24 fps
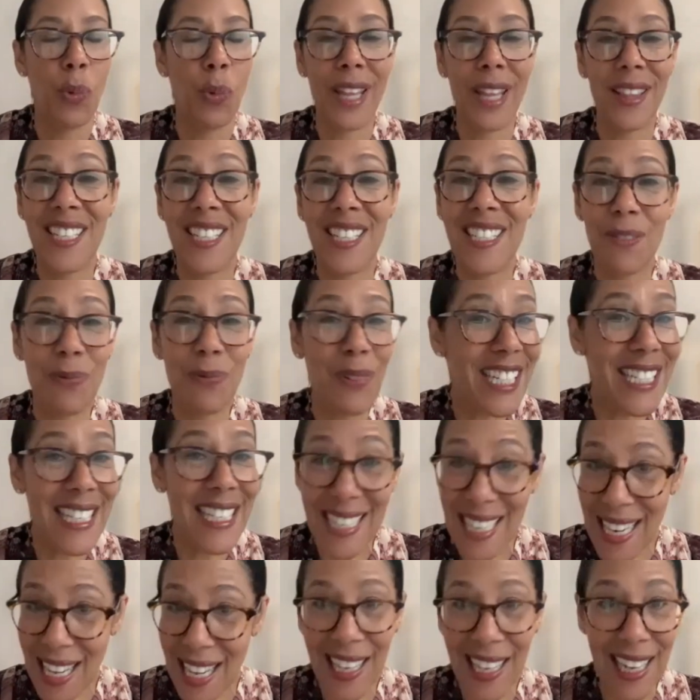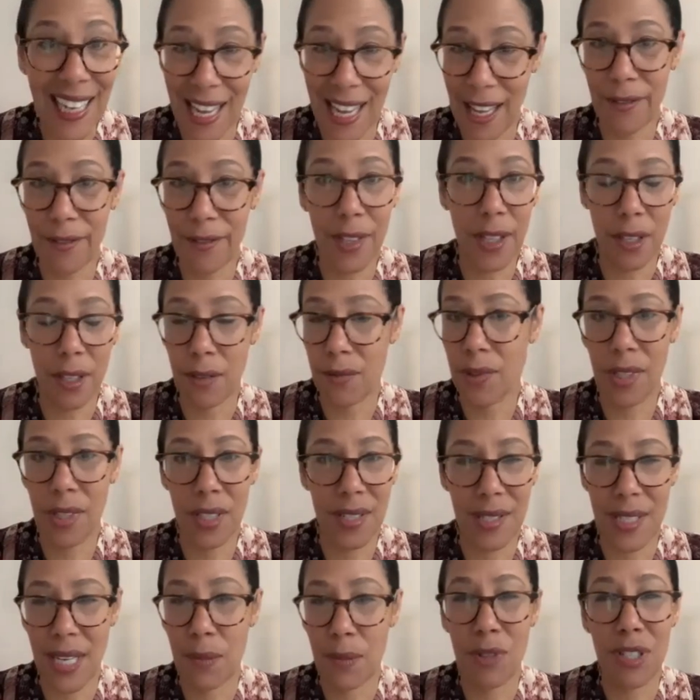We did not have the
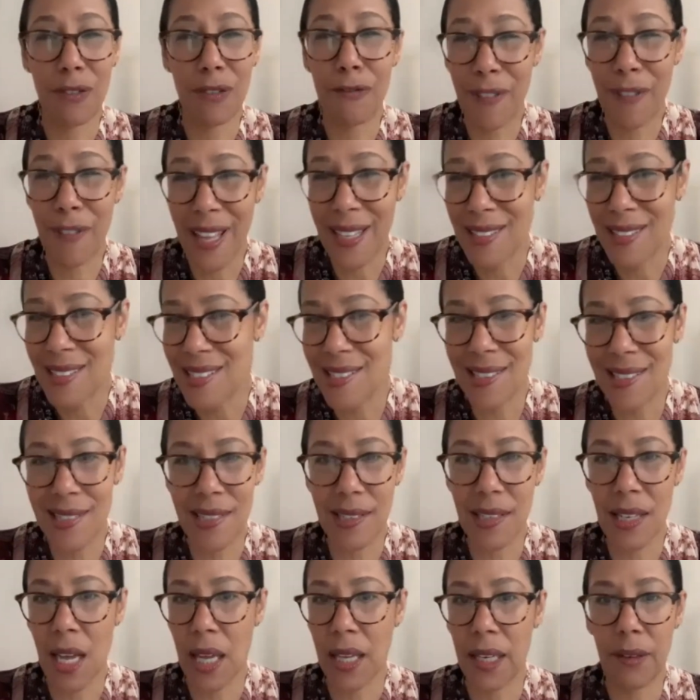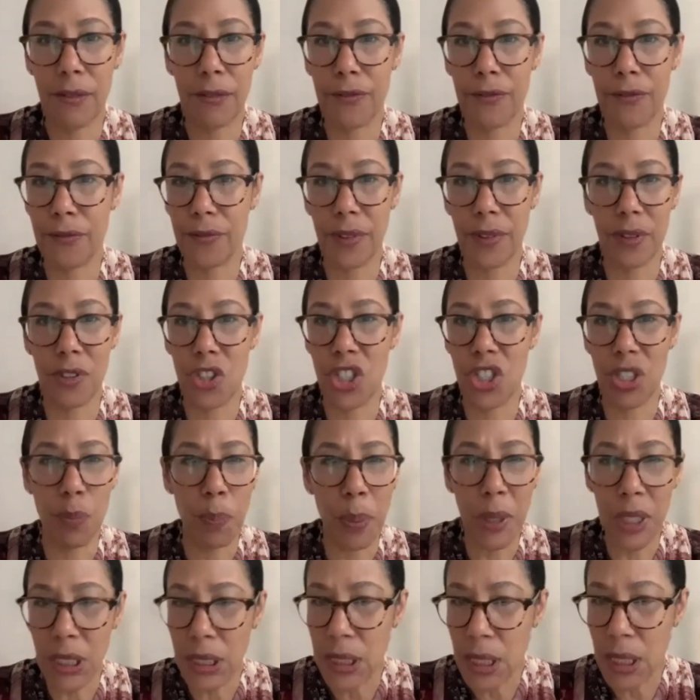same defense kind of
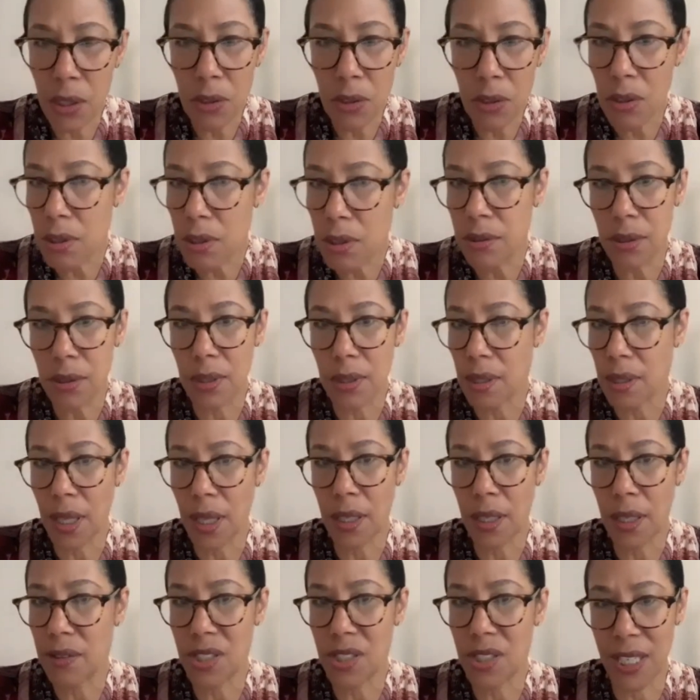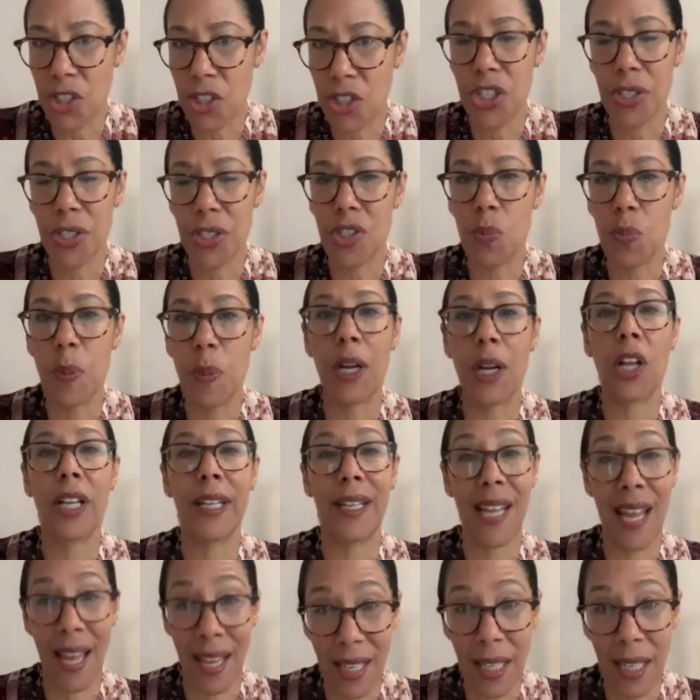geopolitical tensions, but on